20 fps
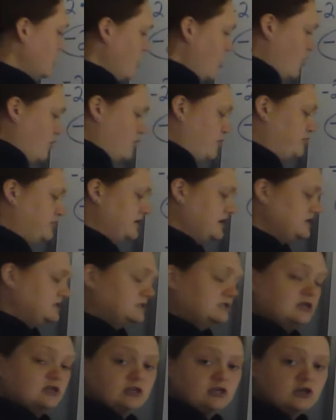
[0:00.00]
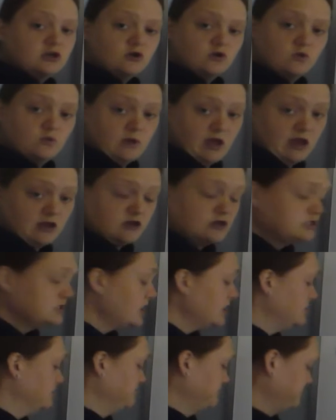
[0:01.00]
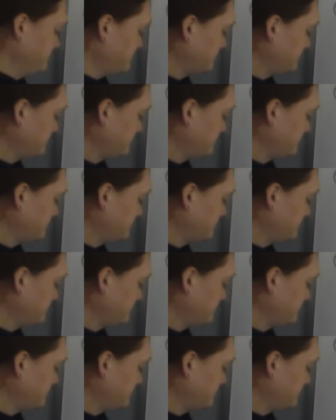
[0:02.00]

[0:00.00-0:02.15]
Replace the u and you're done.